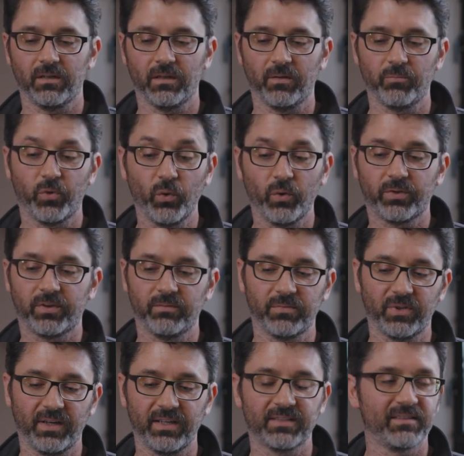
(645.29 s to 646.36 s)
uh, both
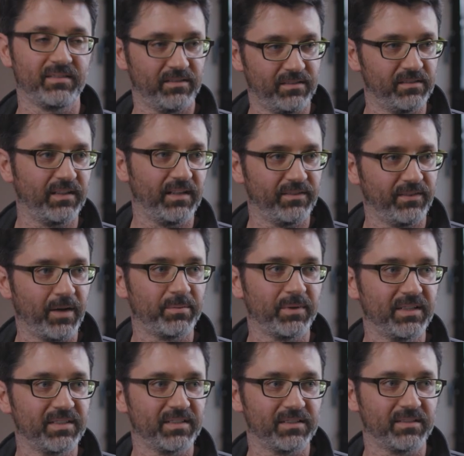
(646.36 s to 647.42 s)
embrace the native
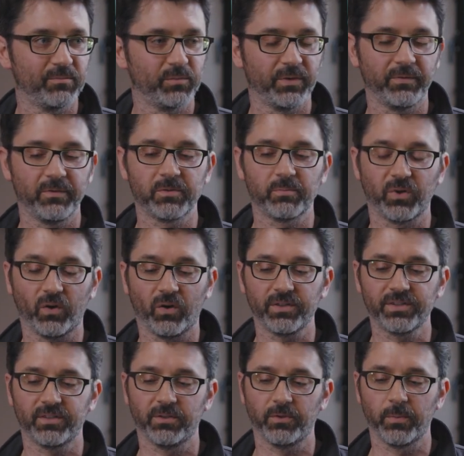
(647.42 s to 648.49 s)
operating system primitives, but
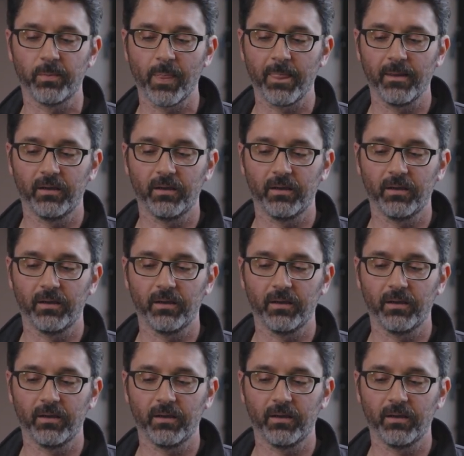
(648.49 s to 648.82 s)
also